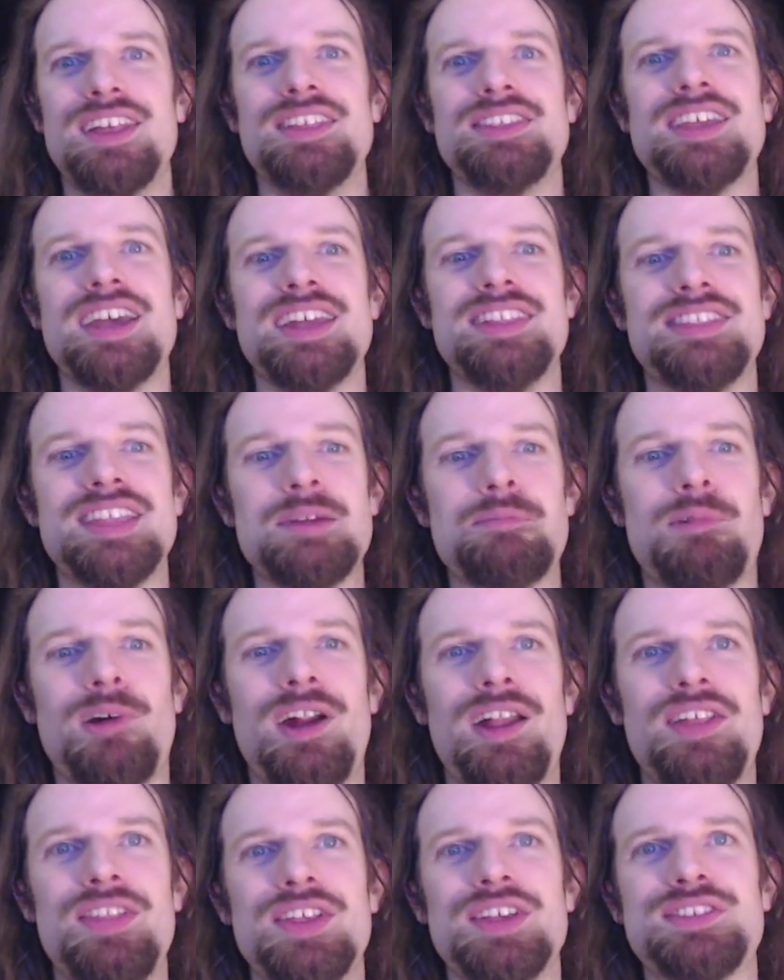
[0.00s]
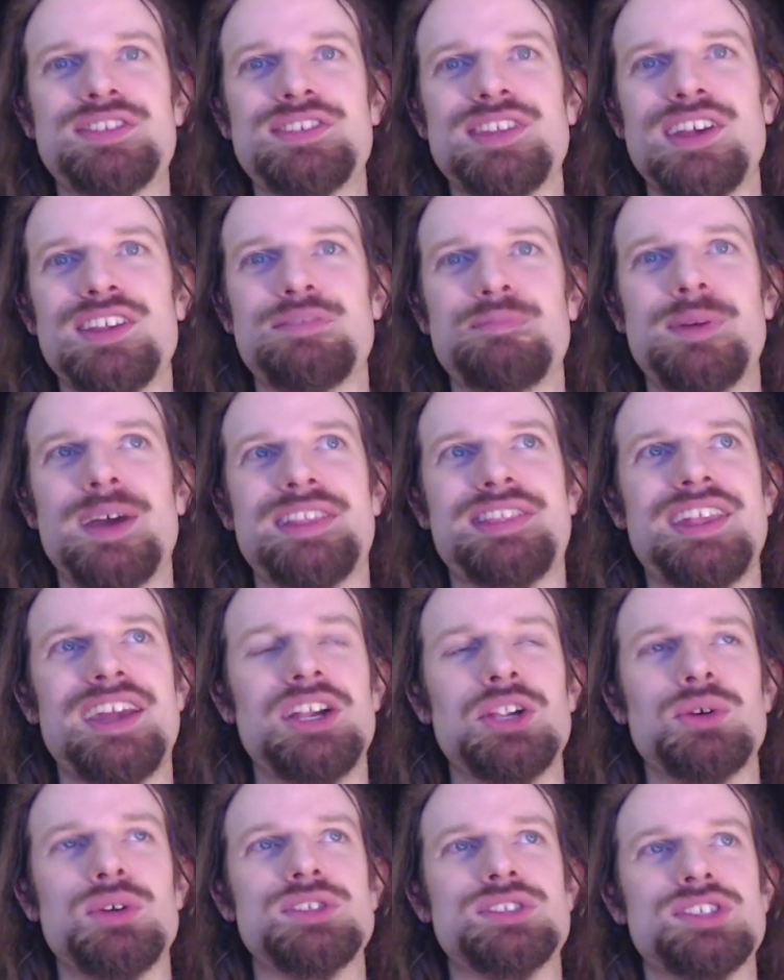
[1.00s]
they brought in this suspect
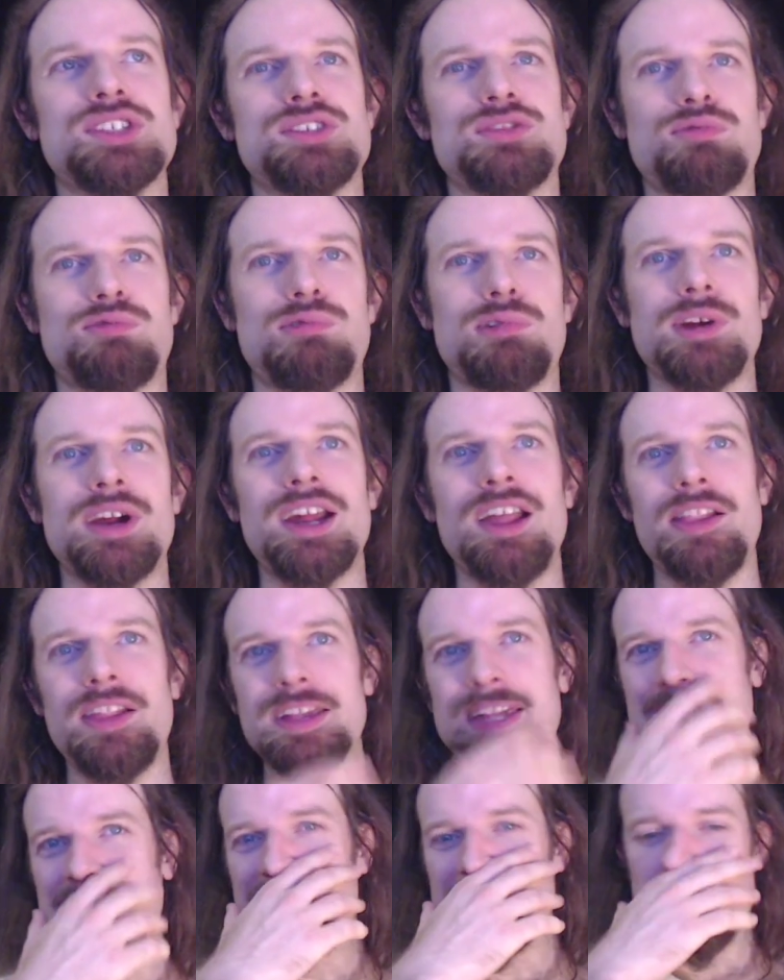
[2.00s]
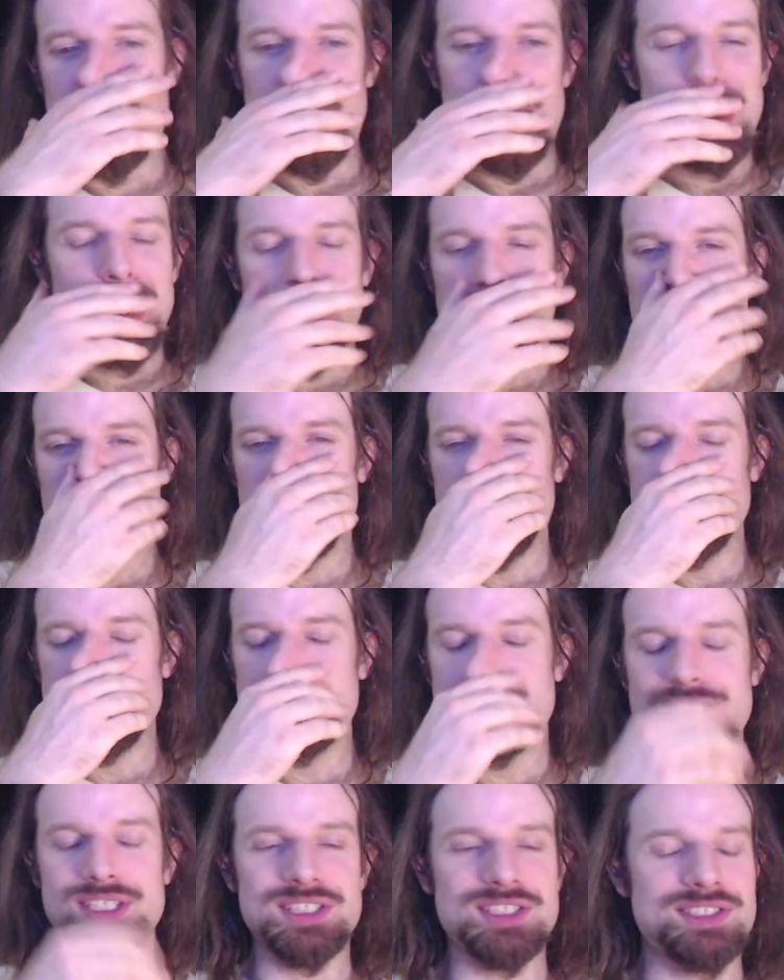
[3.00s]
in who was just really
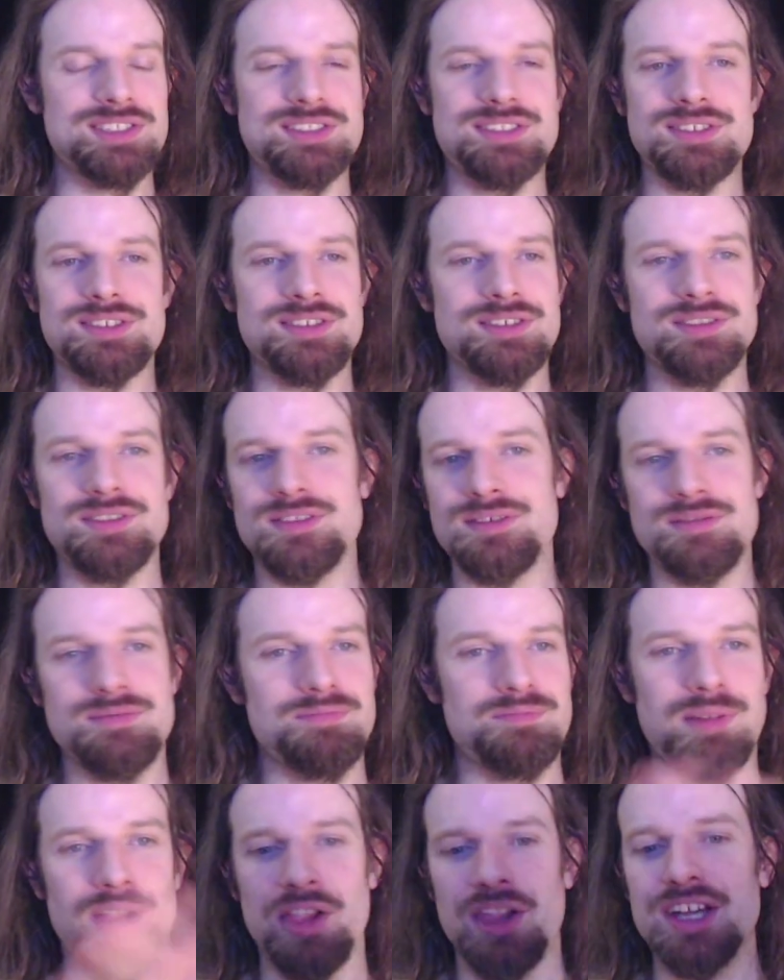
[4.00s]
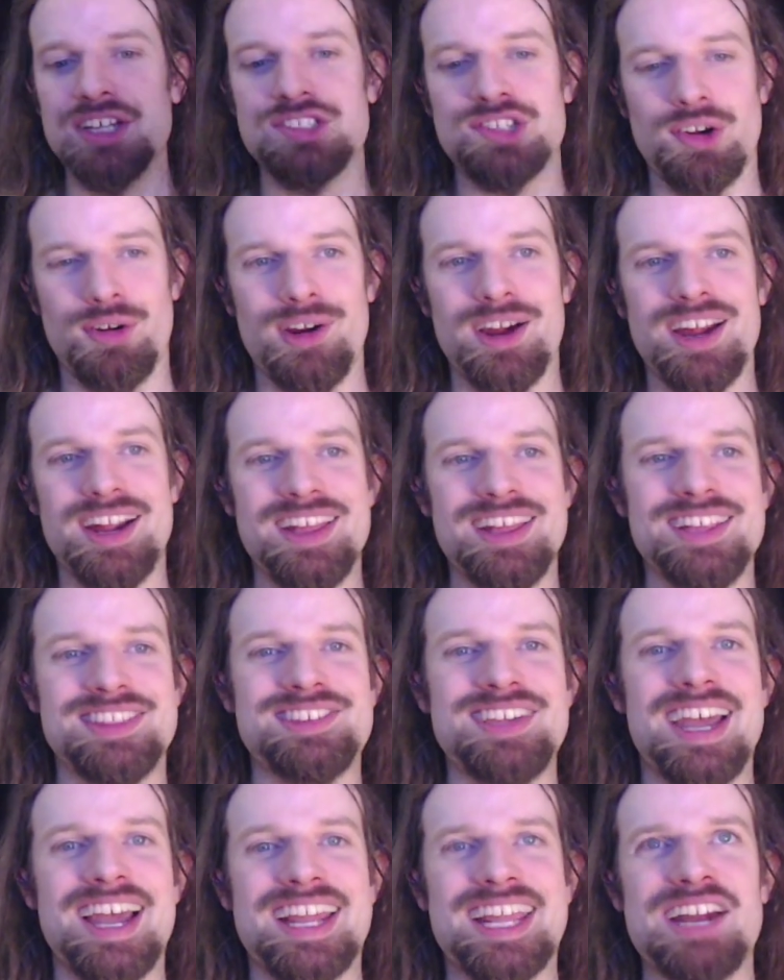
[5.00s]
just belligerent and
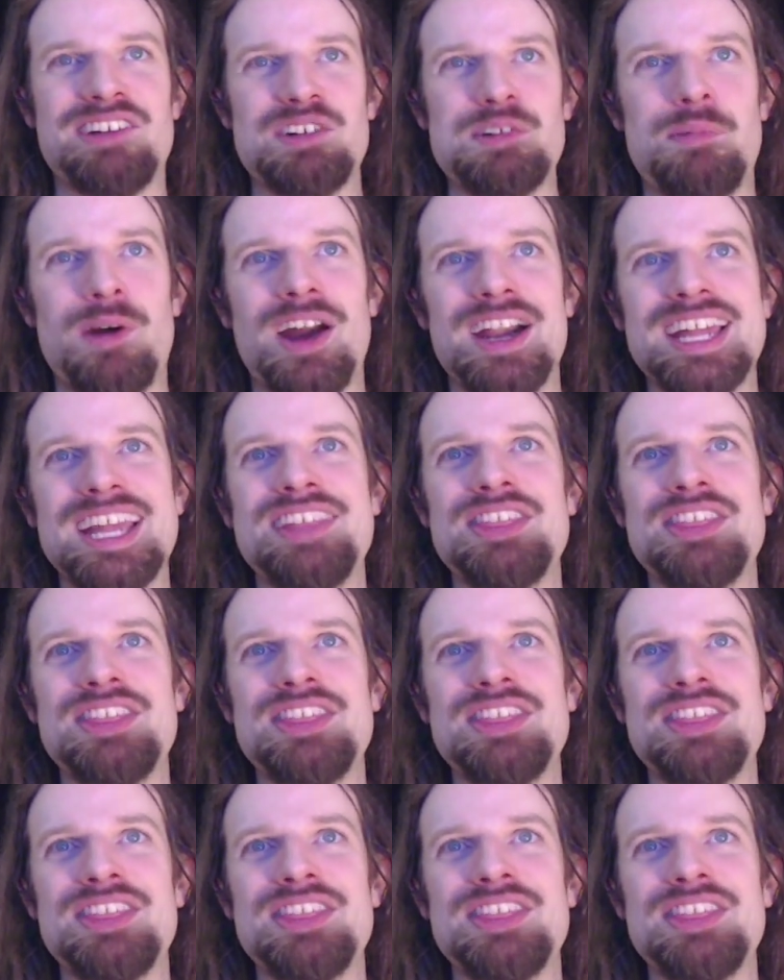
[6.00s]
attack everybody.